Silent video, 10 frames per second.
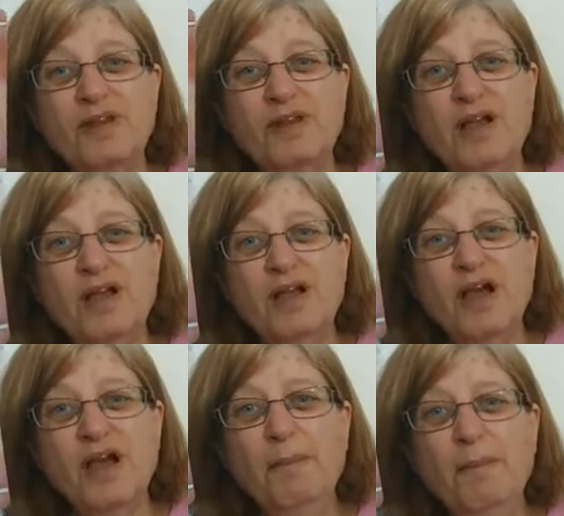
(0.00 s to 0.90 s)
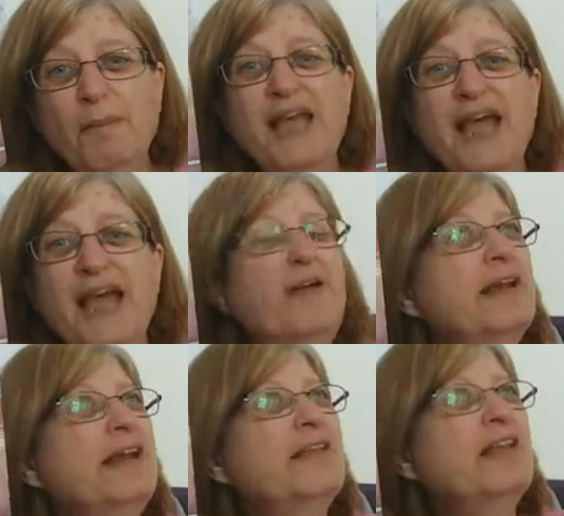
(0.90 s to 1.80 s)
um, yes,
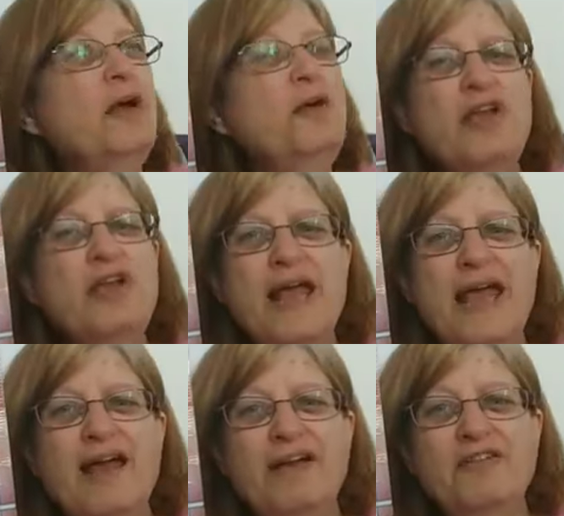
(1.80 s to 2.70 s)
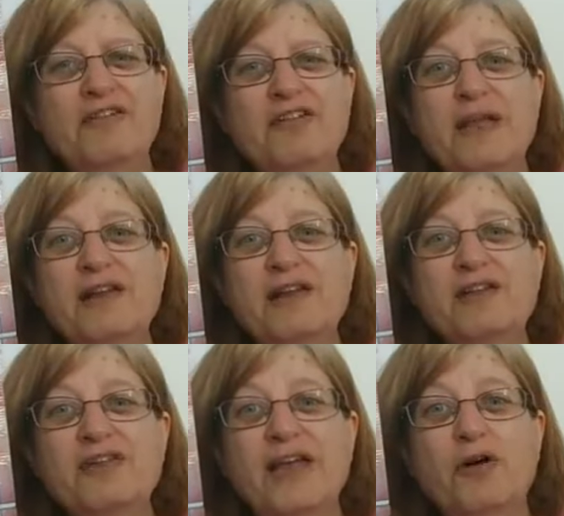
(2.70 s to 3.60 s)
apparently the ozone area is beginning
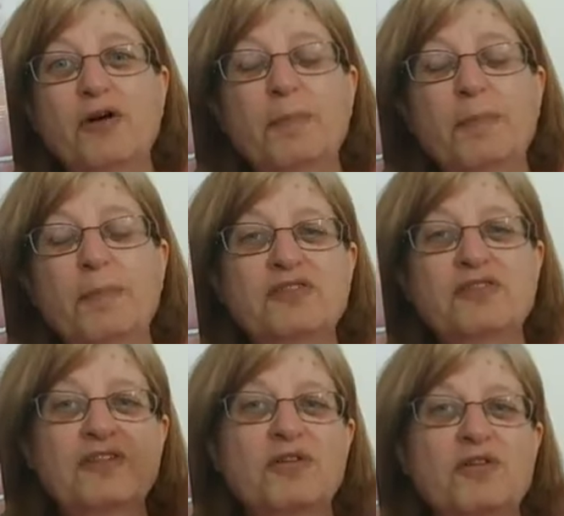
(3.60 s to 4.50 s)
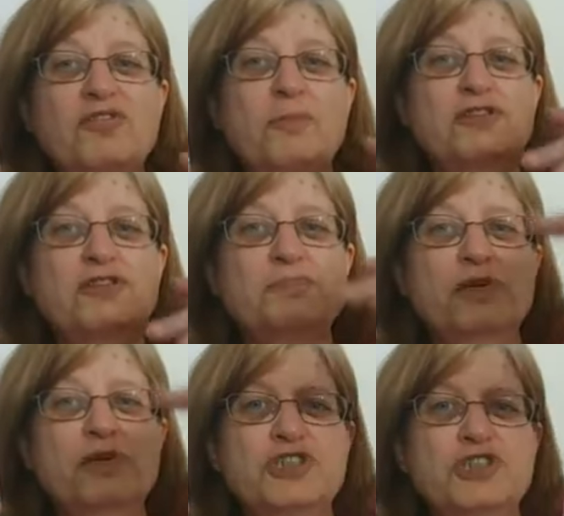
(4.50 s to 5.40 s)
to heal because there's not, not so much
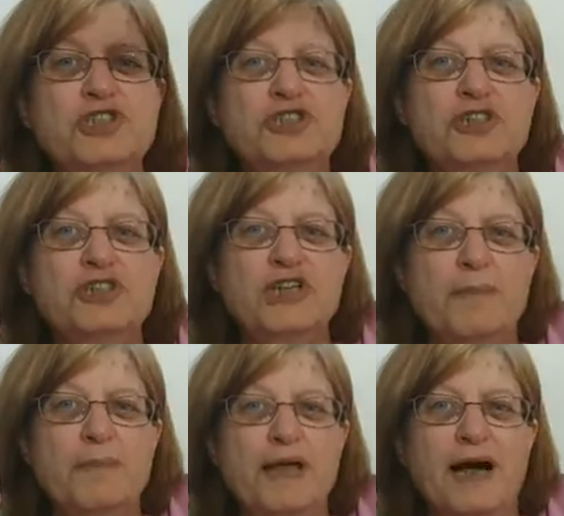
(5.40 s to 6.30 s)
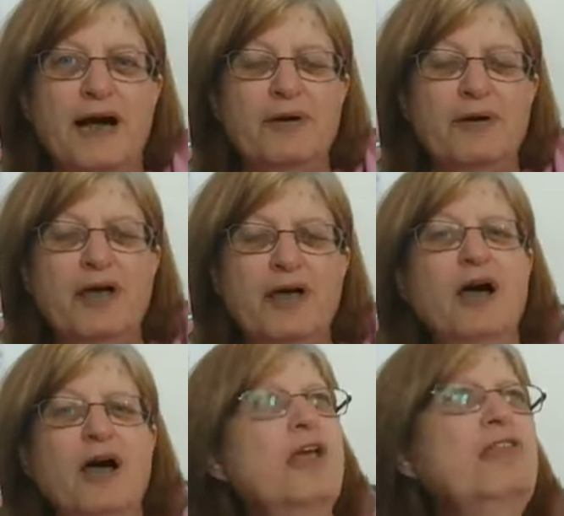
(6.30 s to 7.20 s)
pollution coming up. The
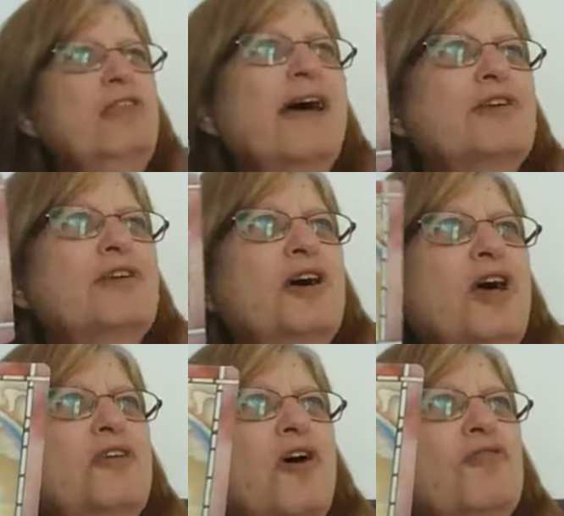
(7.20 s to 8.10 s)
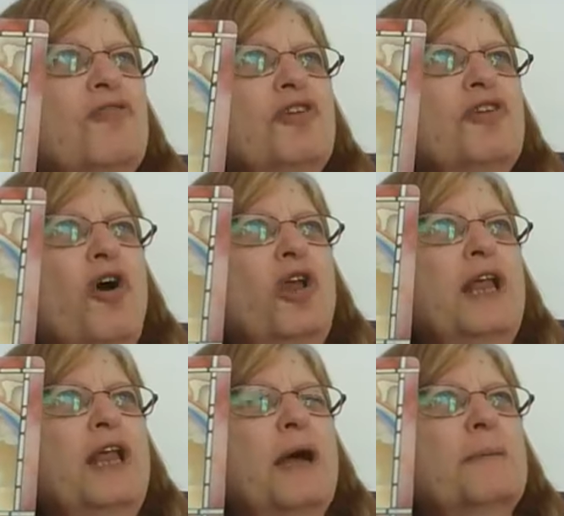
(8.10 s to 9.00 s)
only thing I haven't heard of, and Holly
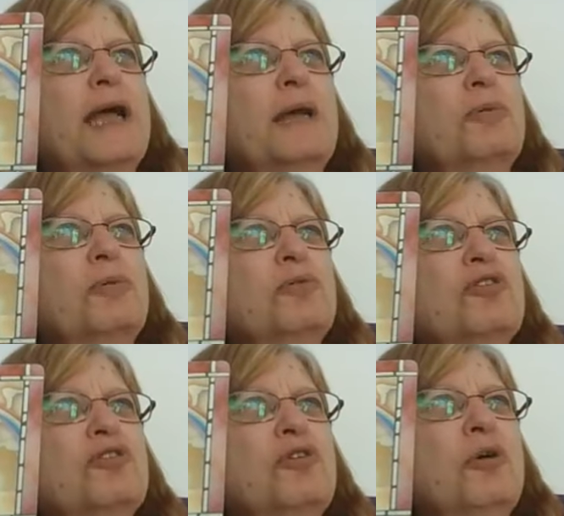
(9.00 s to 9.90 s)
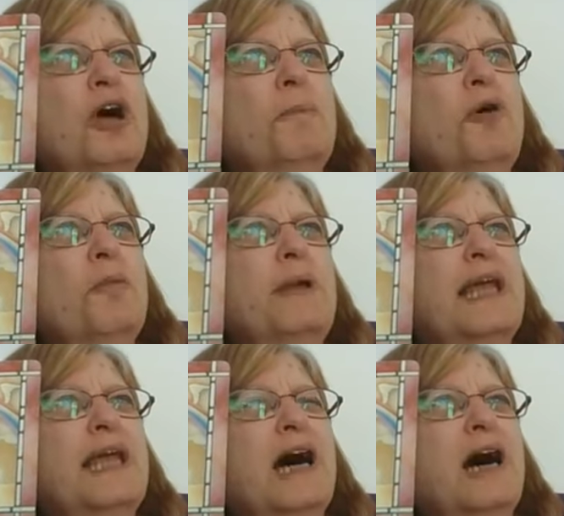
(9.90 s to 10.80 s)
might be able to put
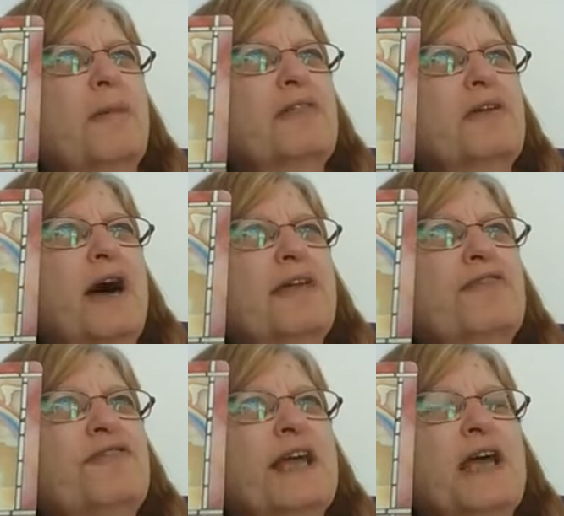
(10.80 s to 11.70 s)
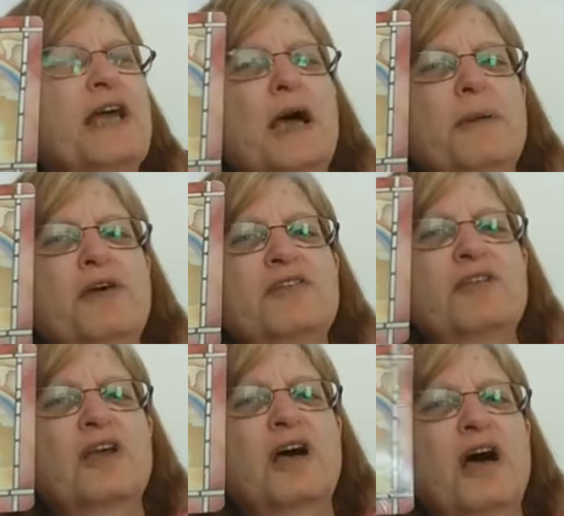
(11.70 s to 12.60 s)
me um, in the right thing,
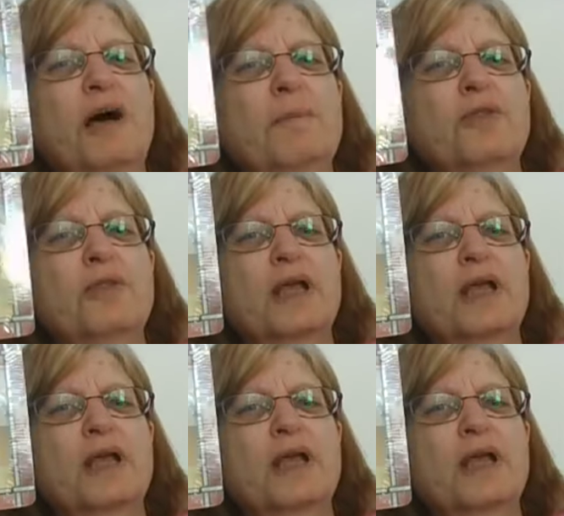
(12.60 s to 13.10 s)
because um,